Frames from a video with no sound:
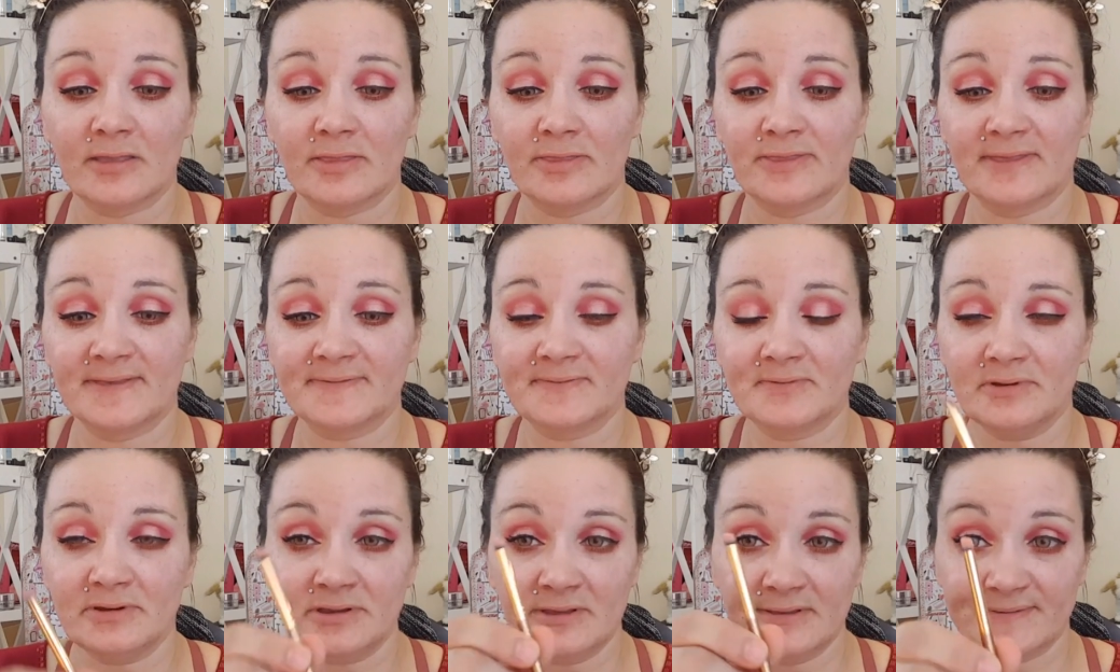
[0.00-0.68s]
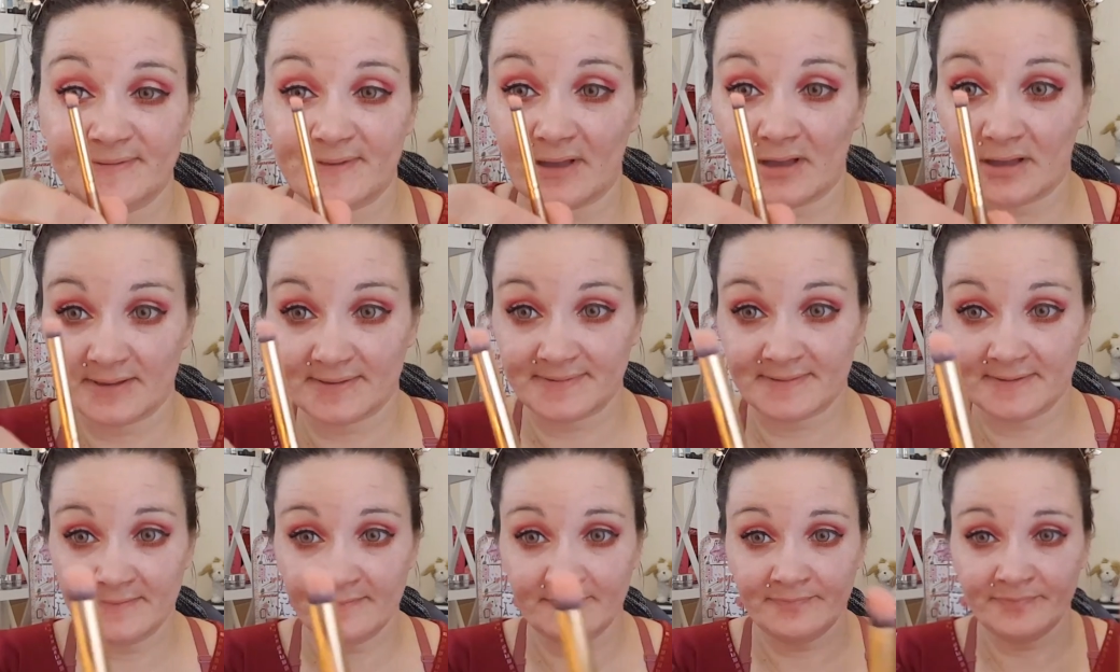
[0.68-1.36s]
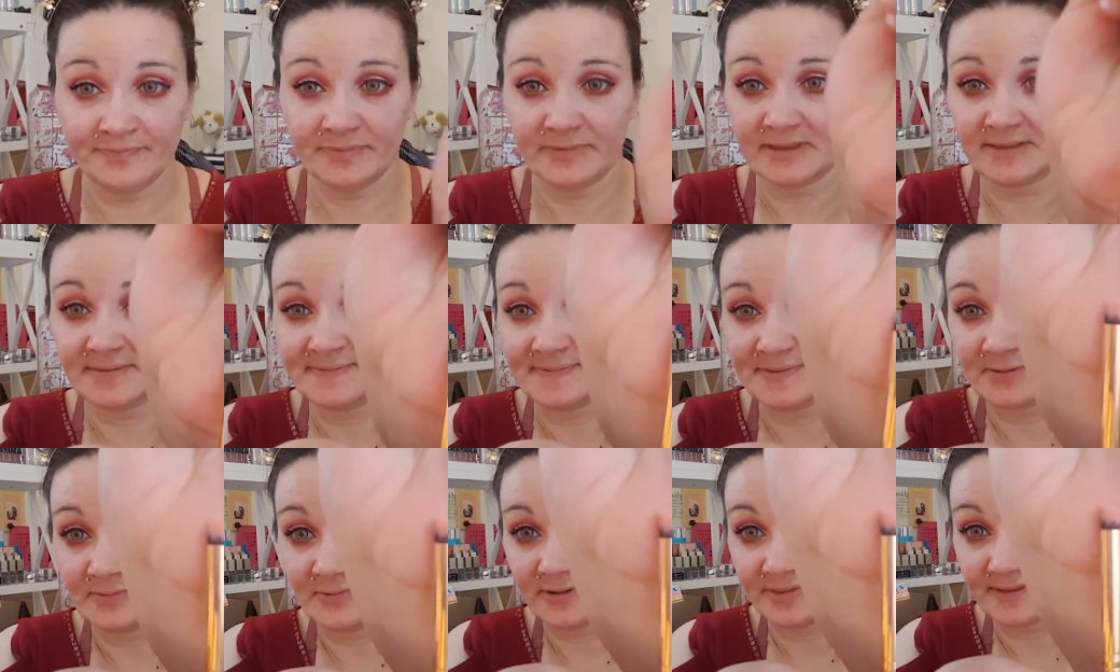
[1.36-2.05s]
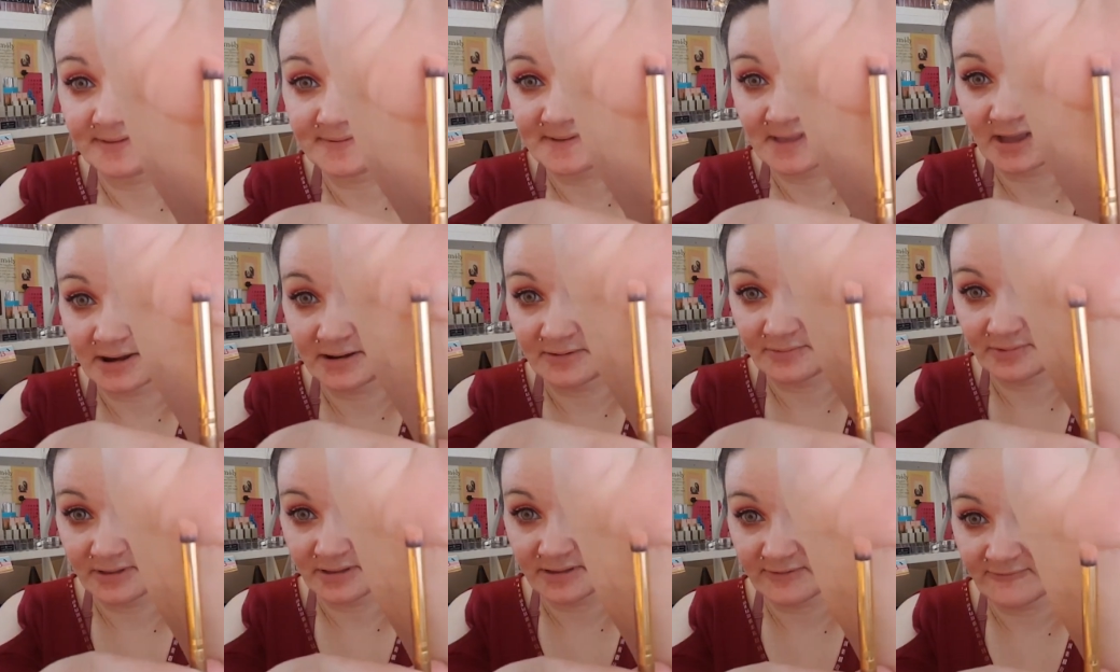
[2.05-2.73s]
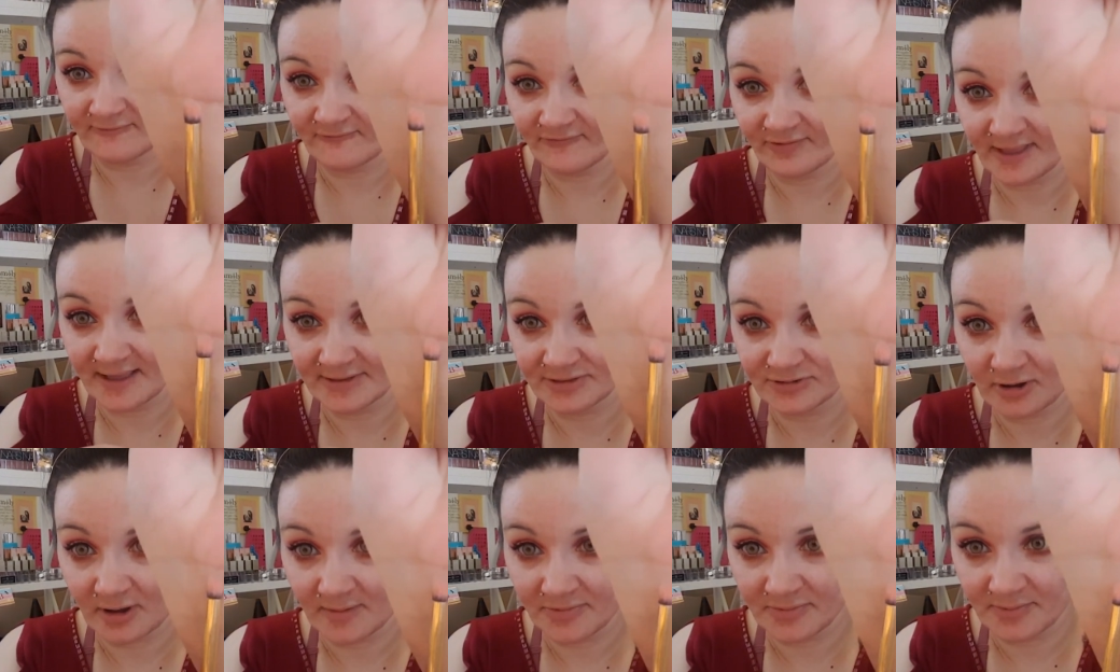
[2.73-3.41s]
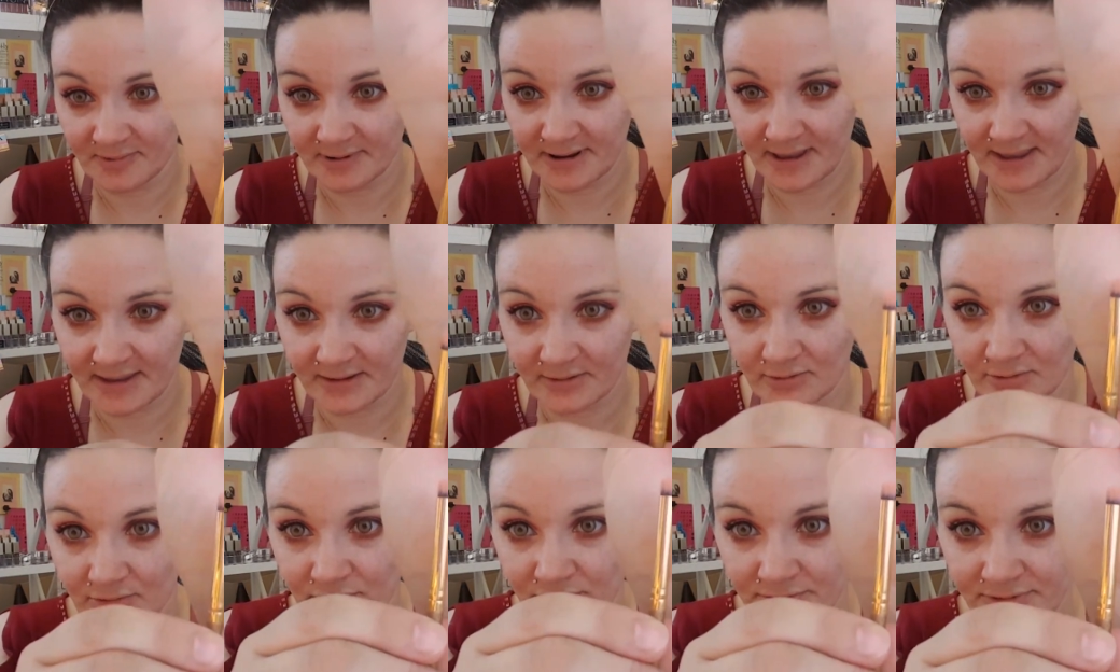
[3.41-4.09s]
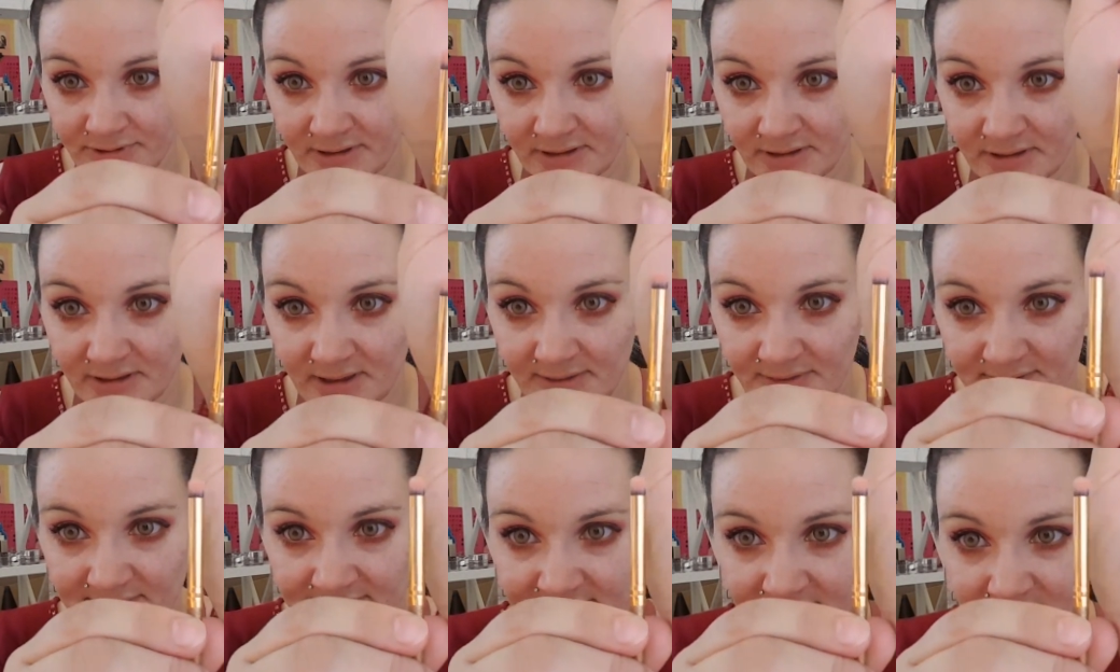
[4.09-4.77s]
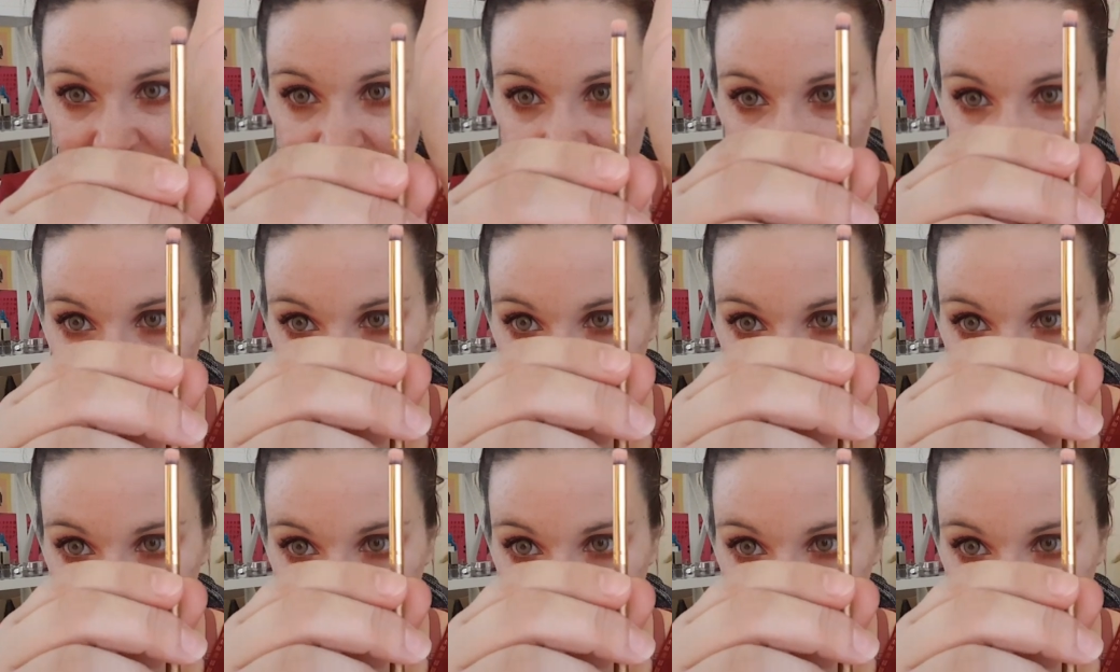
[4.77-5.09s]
This one is awesome. It's the one that's kind of like flat topped but angled at the same